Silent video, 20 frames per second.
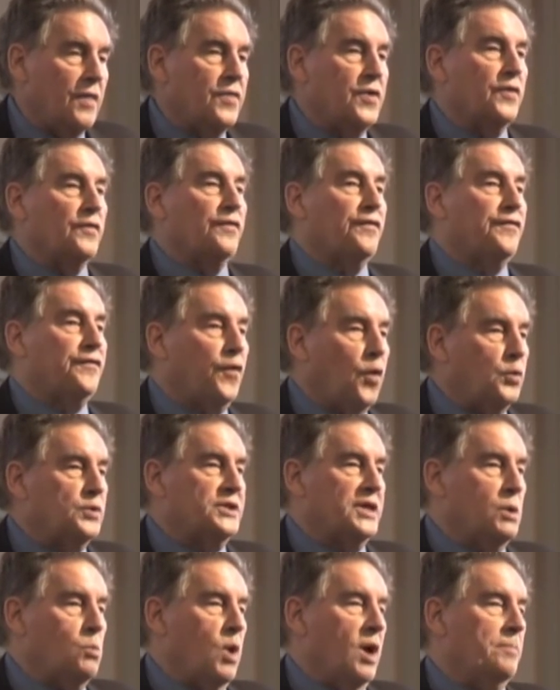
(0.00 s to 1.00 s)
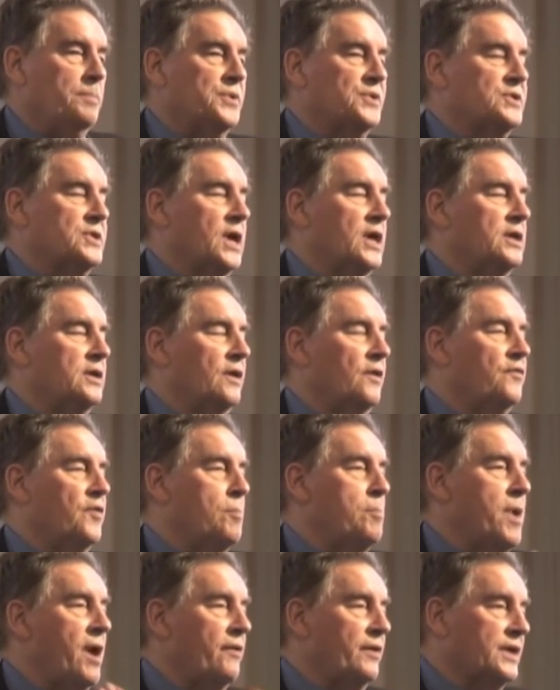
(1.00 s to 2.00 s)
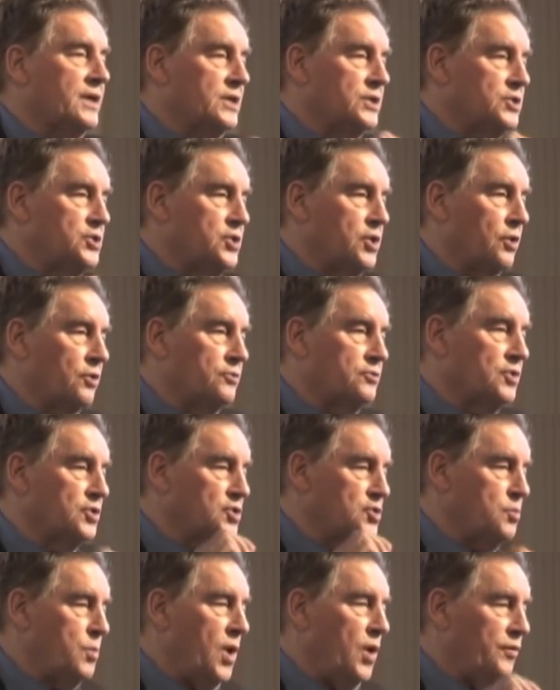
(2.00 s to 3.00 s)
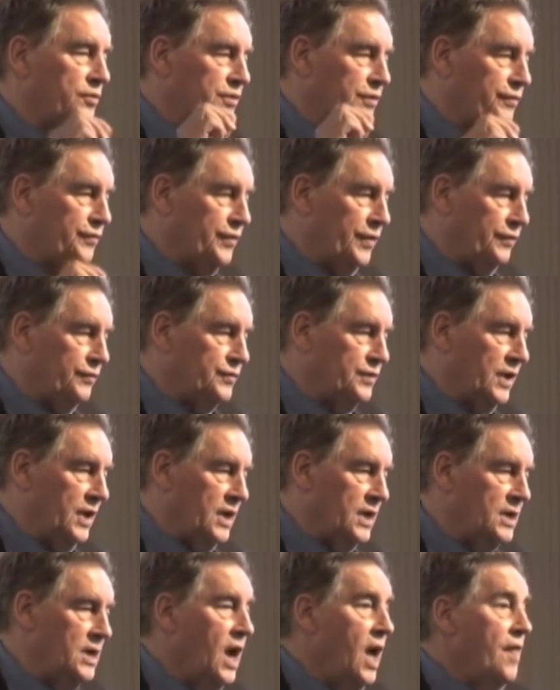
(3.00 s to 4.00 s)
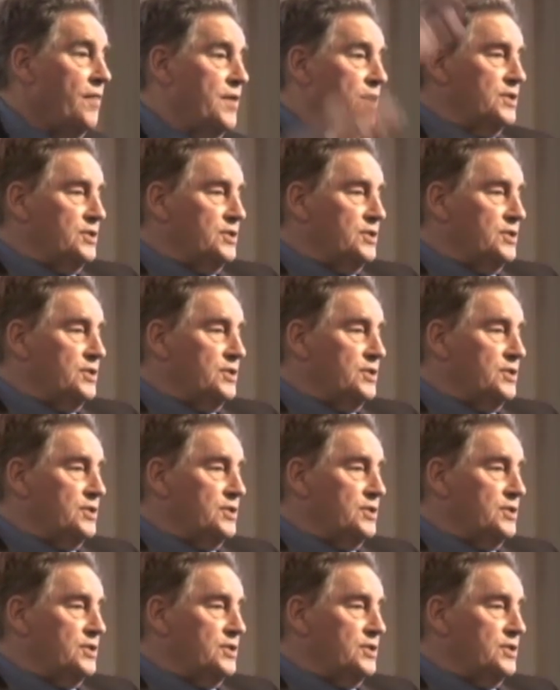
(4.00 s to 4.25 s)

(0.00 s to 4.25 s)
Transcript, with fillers: that 41% of American children 12 to 15,